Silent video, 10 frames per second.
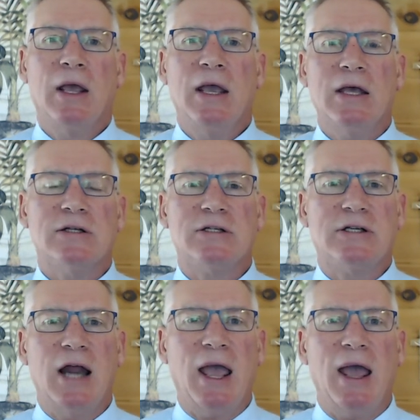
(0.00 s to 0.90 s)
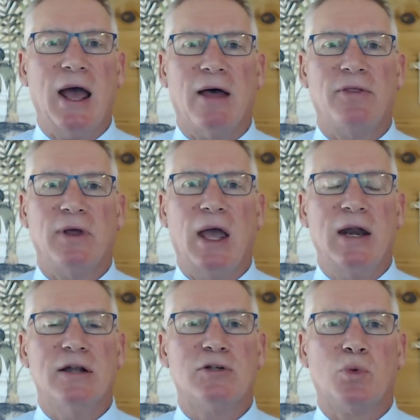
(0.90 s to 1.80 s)
his death and
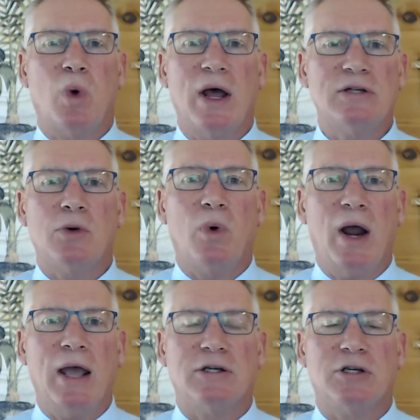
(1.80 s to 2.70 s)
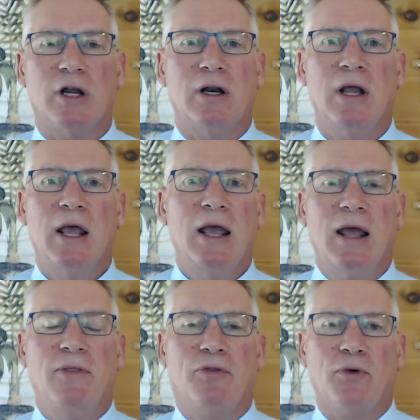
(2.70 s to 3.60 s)
his resurrection
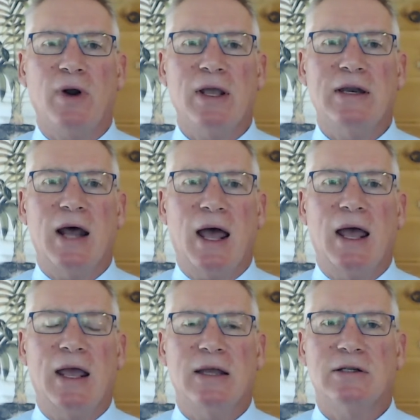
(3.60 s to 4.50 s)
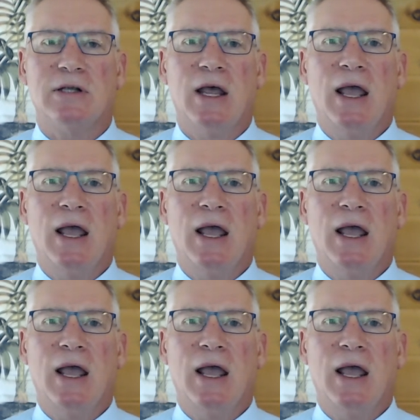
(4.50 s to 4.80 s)
in three days.